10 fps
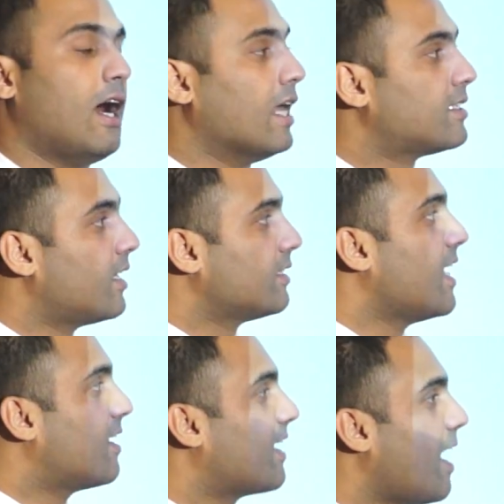I said, I'll
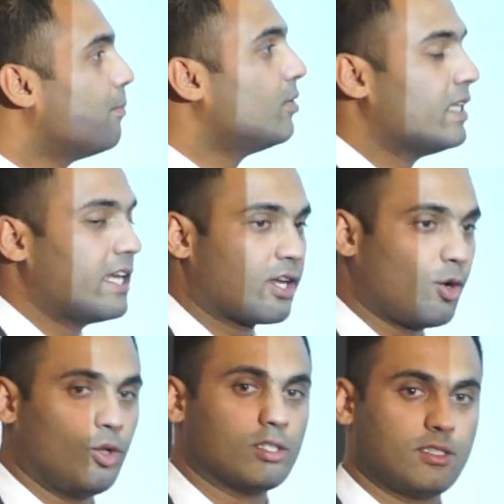take a gamble, and I
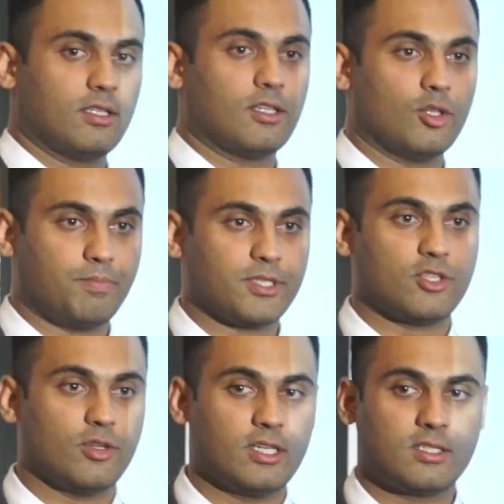called the
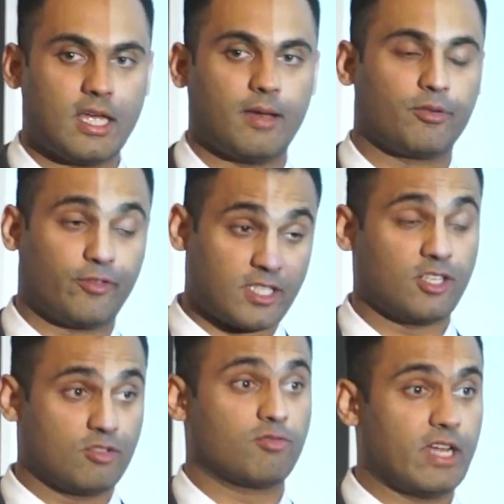lupus unit, and
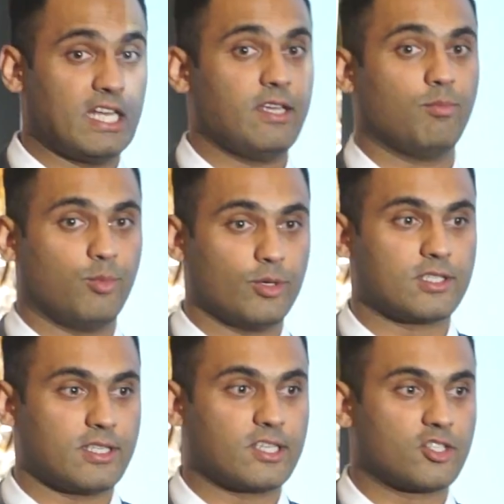Professor Hughes really
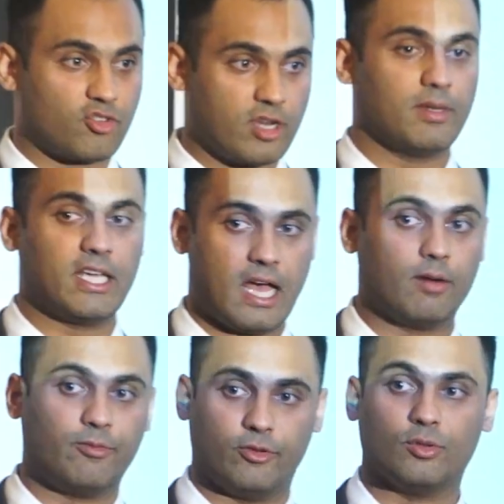was extremely
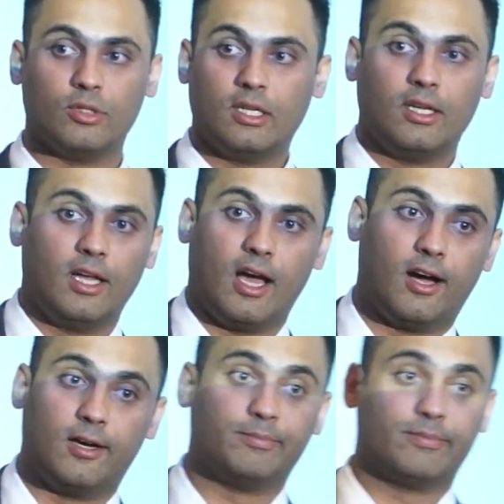helpful
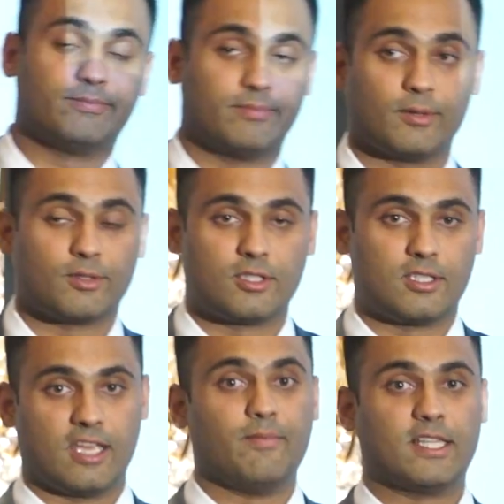
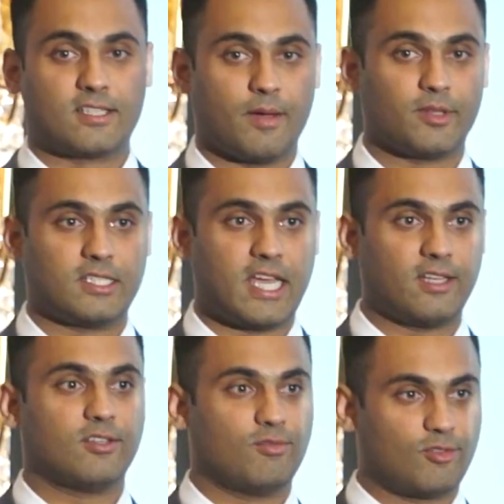to give me the time of the
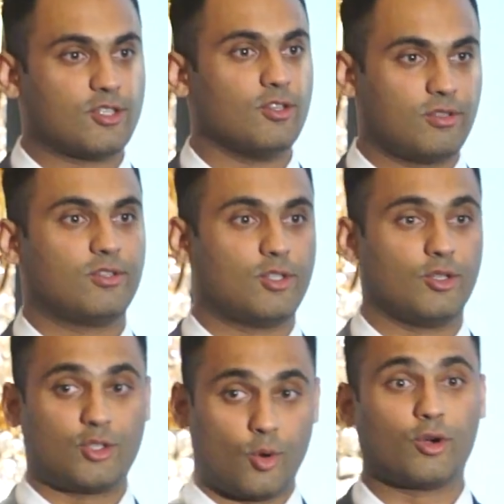day to
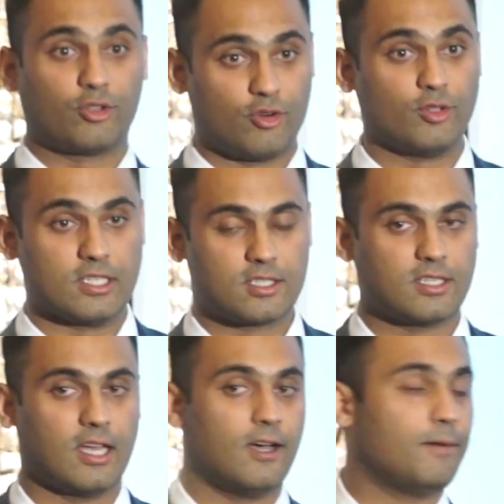talk through
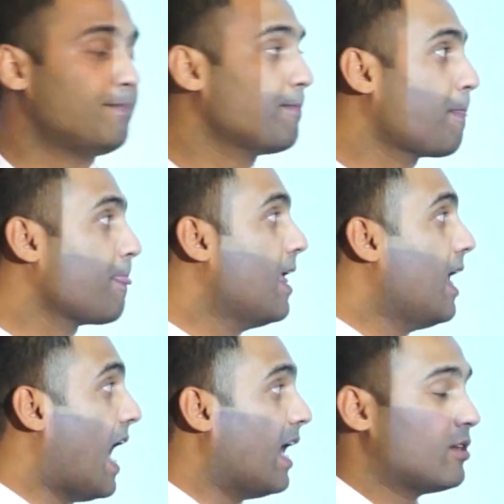this.
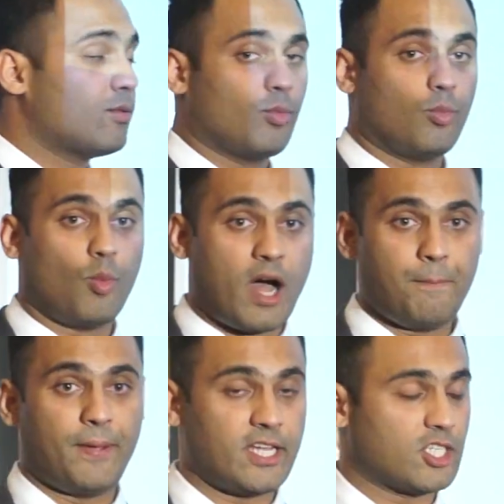And
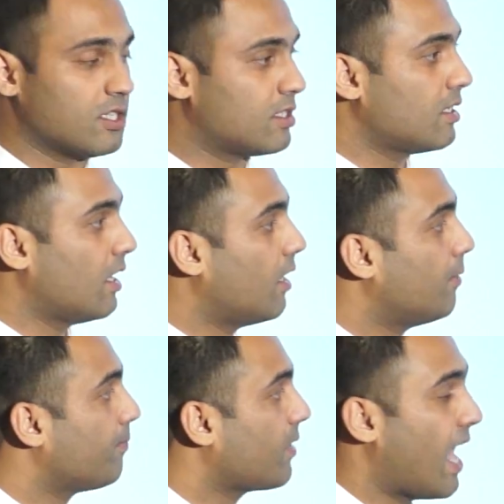one patient
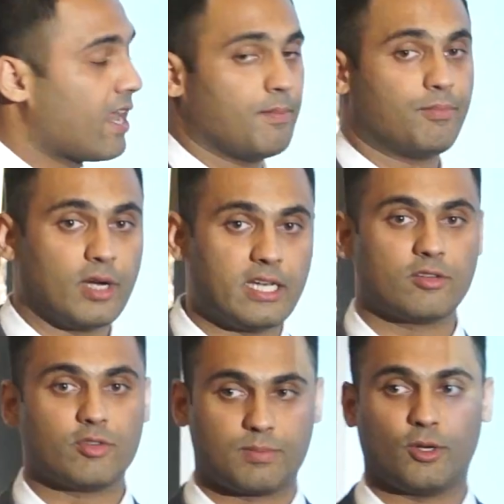had a
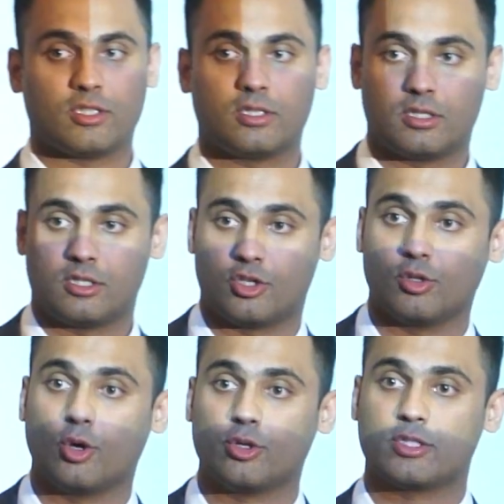brilliant response
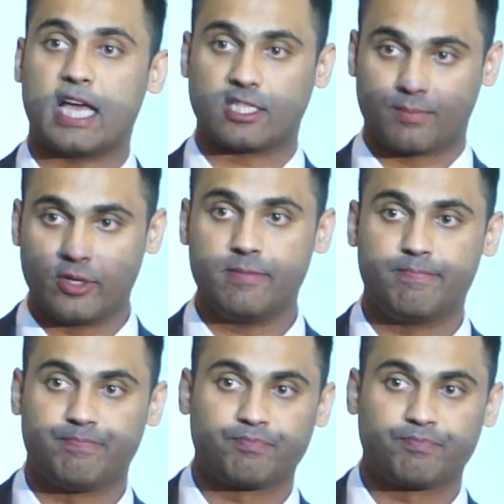to low-dose aspirin.